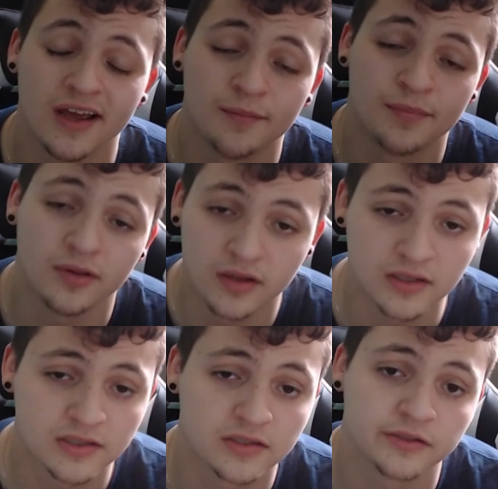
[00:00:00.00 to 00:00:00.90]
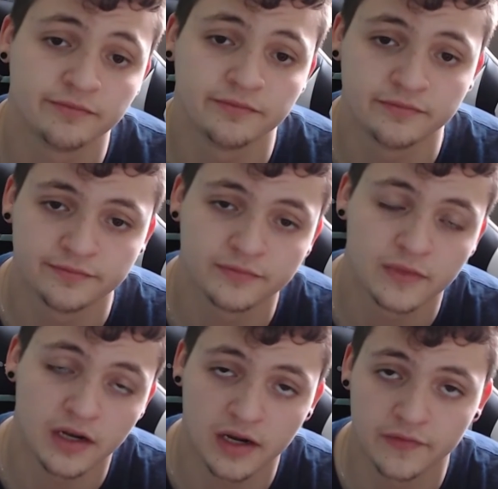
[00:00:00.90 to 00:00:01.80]
plus
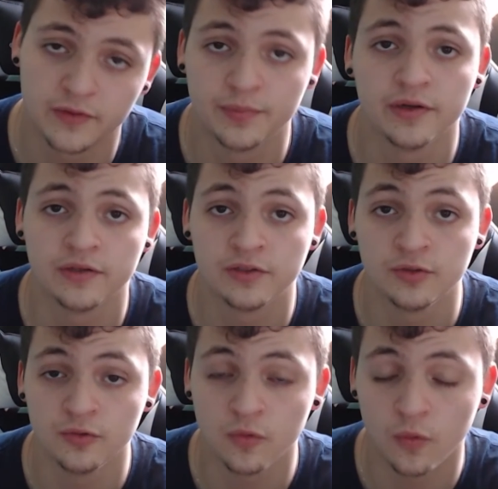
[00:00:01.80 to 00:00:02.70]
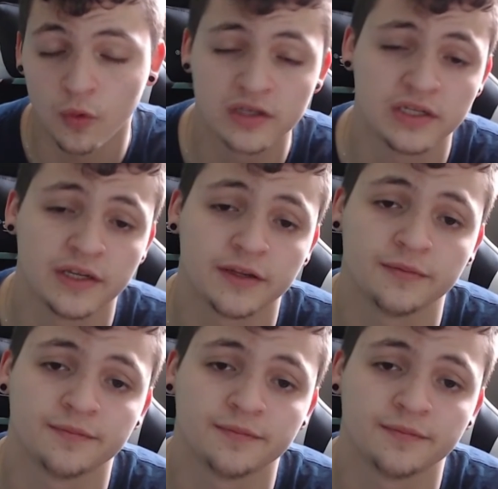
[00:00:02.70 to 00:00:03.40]
that I have to put into one ticket.